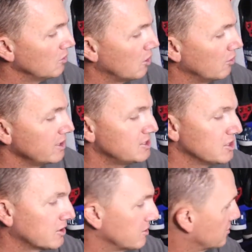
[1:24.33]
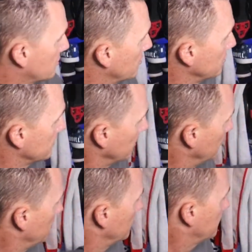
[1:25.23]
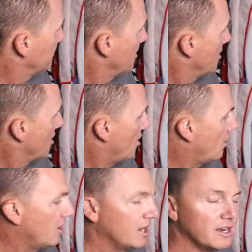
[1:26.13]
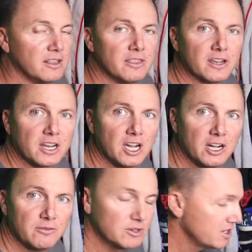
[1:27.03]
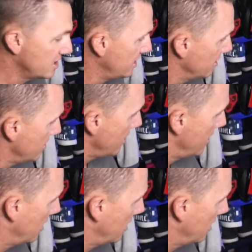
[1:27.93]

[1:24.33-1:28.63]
already took the screws loose on the cover here.